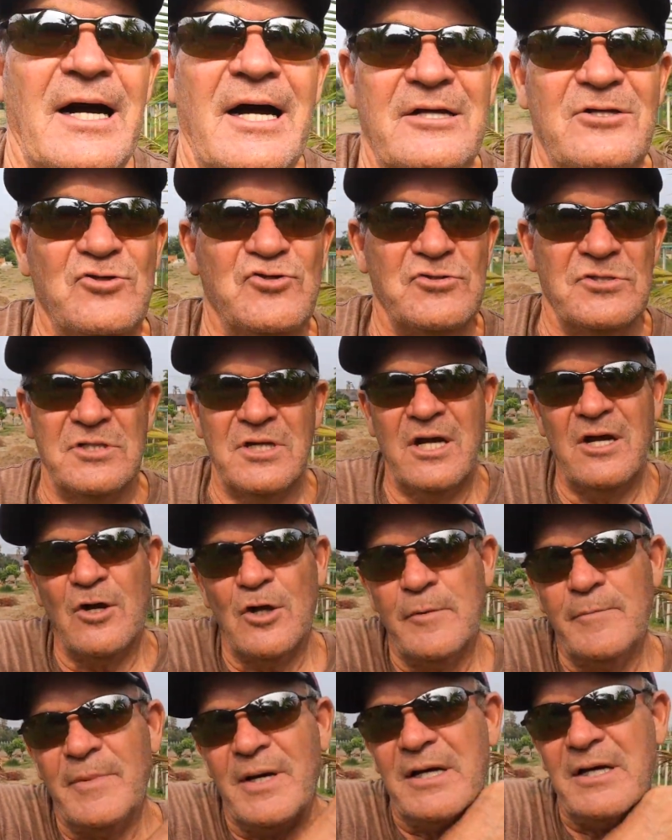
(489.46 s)
I use it to
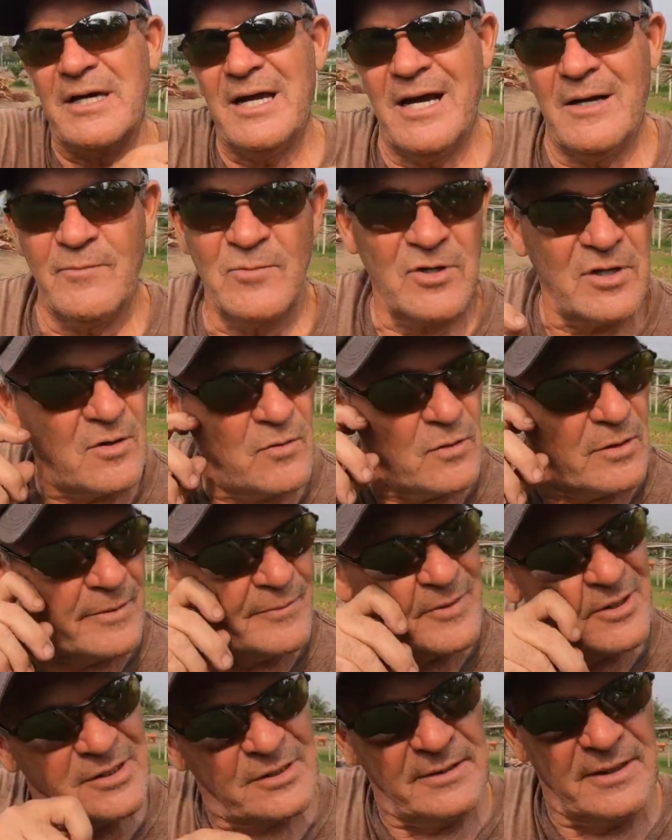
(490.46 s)
carry my camera
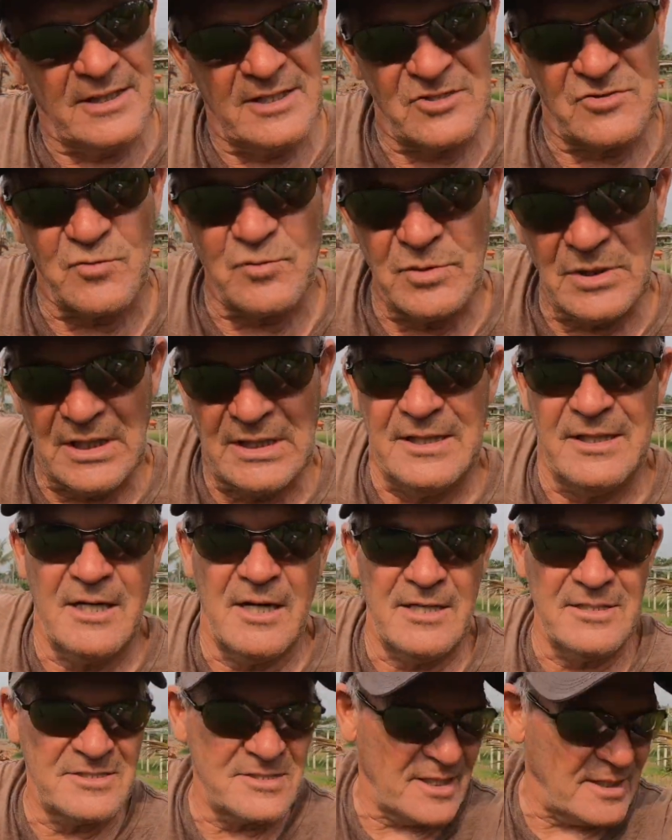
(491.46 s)
equipment, and it's really
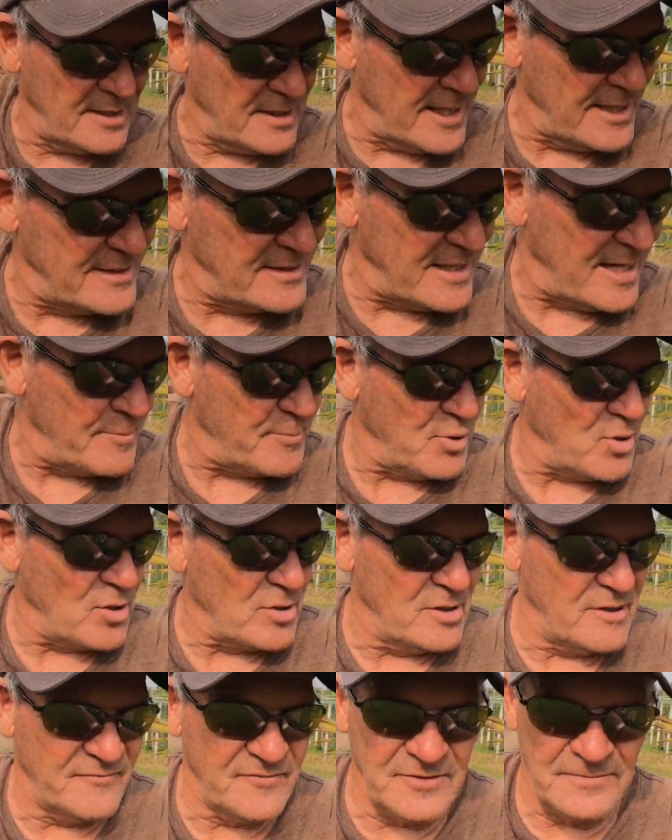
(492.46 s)
nice. I like that
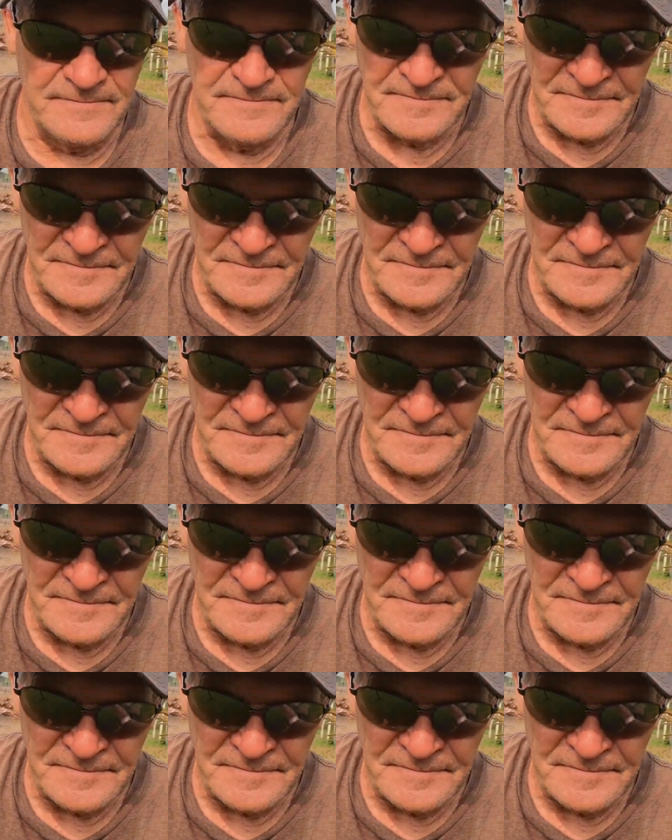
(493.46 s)
part of it.